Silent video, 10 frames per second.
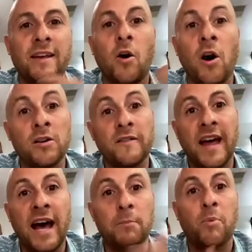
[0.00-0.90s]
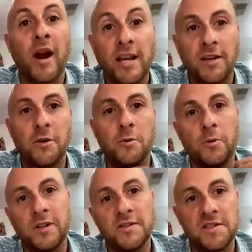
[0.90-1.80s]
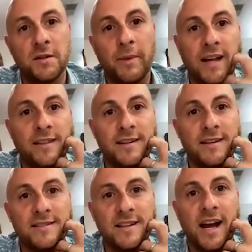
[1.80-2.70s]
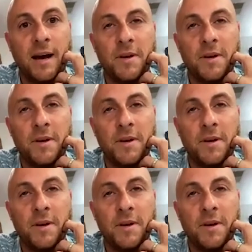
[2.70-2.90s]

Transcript: all of that break you when you see the bad things that happen.